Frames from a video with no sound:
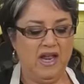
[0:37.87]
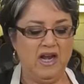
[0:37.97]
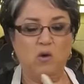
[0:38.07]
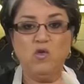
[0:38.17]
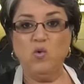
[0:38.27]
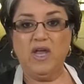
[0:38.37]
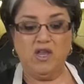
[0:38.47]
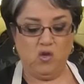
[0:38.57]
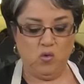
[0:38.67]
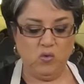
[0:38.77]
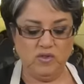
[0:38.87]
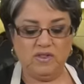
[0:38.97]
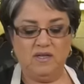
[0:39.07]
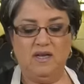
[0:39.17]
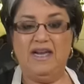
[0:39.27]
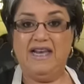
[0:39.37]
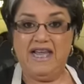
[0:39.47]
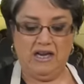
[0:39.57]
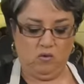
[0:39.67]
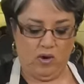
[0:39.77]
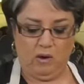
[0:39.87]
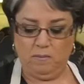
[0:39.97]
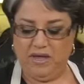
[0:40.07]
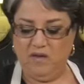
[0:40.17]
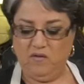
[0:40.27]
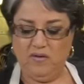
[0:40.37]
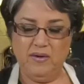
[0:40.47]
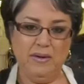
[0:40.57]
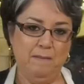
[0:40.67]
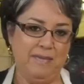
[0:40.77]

Now you can use lean ground beef,